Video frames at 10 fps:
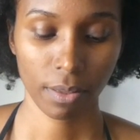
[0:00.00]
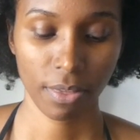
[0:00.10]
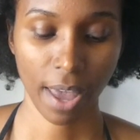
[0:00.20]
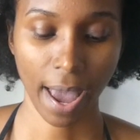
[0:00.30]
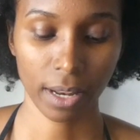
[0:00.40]

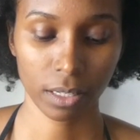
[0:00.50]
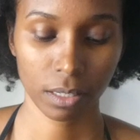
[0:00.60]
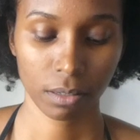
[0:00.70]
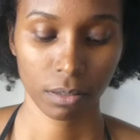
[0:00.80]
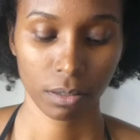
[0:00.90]
that
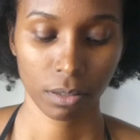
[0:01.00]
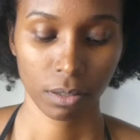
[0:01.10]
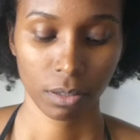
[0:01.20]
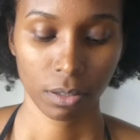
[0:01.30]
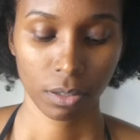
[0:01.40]

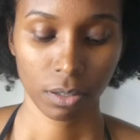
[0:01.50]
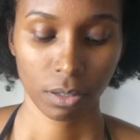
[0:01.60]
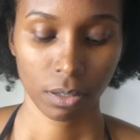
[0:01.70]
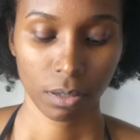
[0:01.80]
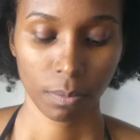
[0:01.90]

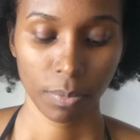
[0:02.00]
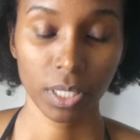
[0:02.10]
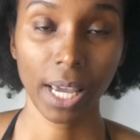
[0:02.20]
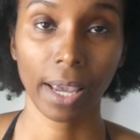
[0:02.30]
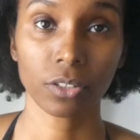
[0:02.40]

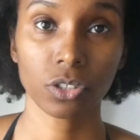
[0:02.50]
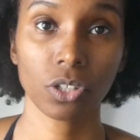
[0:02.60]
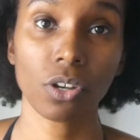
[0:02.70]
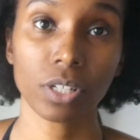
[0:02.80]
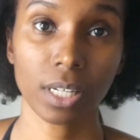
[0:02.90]
pertains to
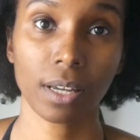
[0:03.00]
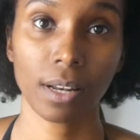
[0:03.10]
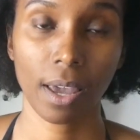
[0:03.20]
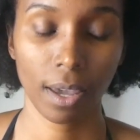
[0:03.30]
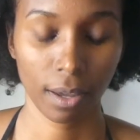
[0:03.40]
your
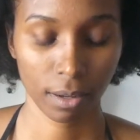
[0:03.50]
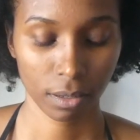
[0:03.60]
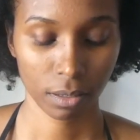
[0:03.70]
DNA.